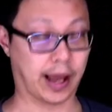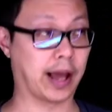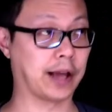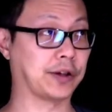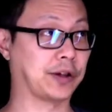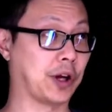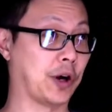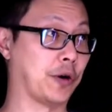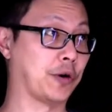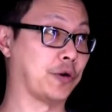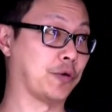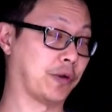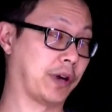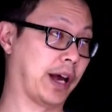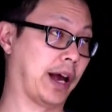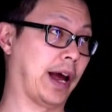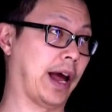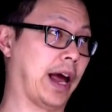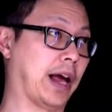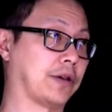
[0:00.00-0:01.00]
So you can
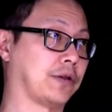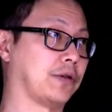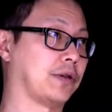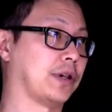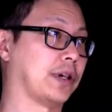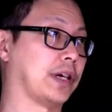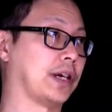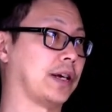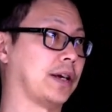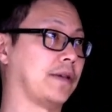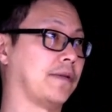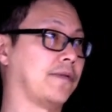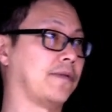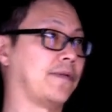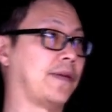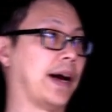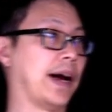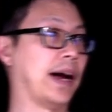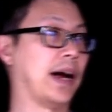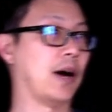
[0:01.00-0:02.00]
actually
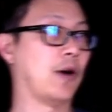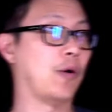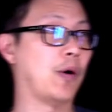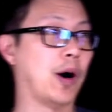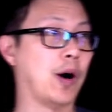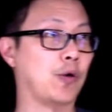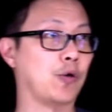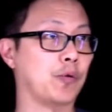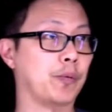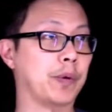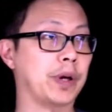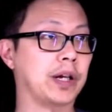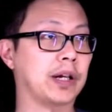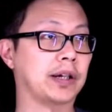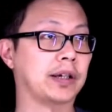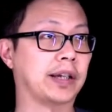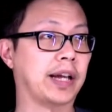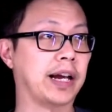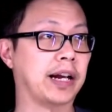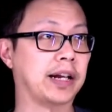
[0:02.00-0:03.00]
find out what will be the
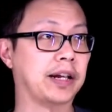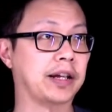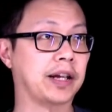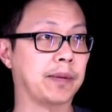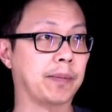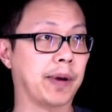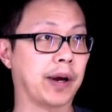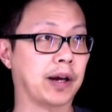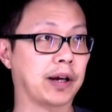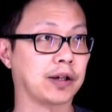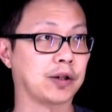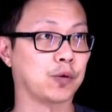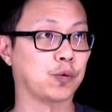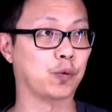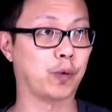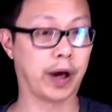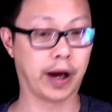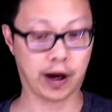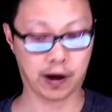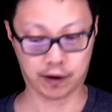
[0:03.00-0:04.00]
daily demand as
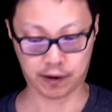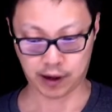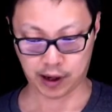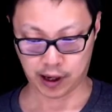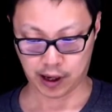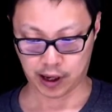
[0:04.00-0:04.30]
well.